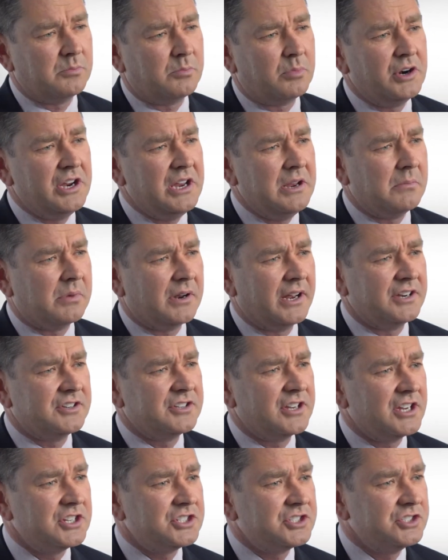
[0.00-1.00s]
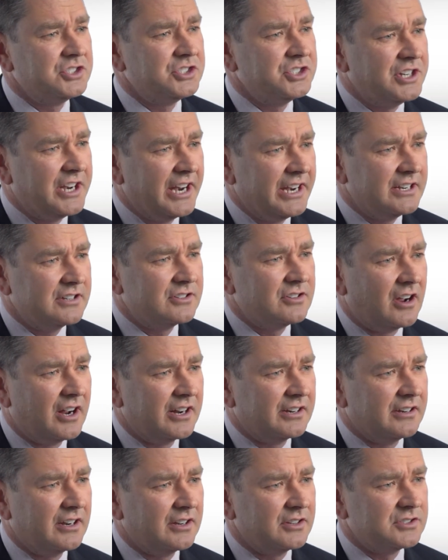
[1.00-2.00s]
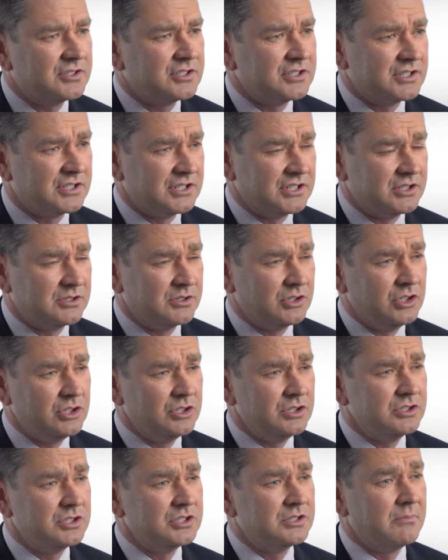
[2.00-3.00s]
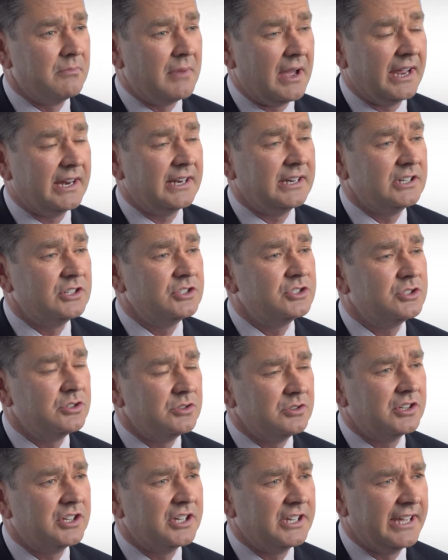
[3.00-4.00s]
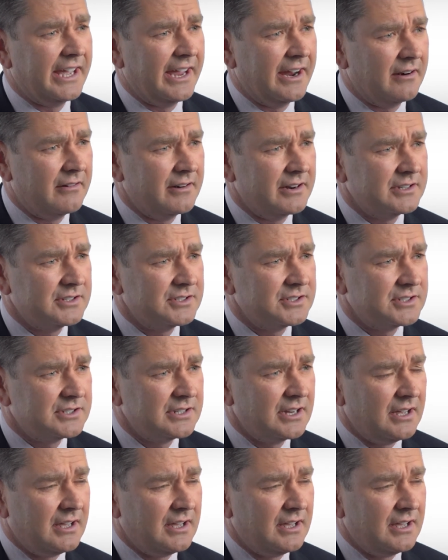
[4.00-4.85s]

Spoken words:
Pre-implantation genetic diagnosis is used mainly in 2 key areas.